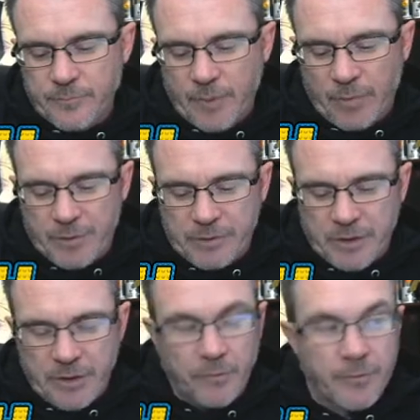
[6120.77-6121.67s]
probably should
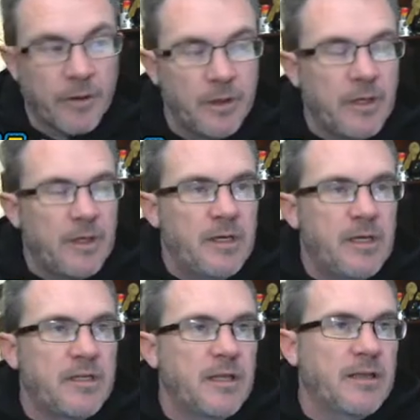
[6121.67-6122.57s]
have healed there. He
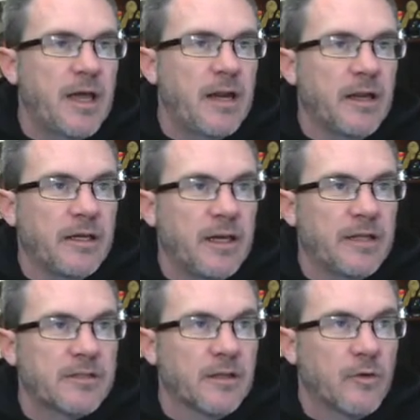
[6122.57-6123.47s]
did that
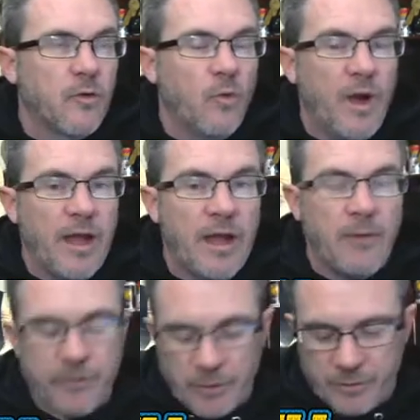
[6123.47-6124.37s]
against Laquay
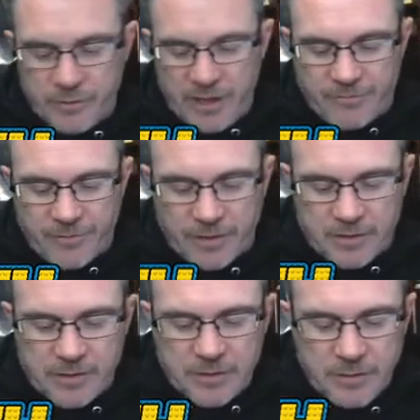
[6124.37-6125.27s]
with no
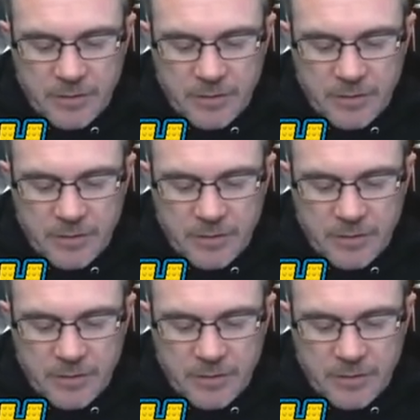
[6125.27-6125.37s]
defense.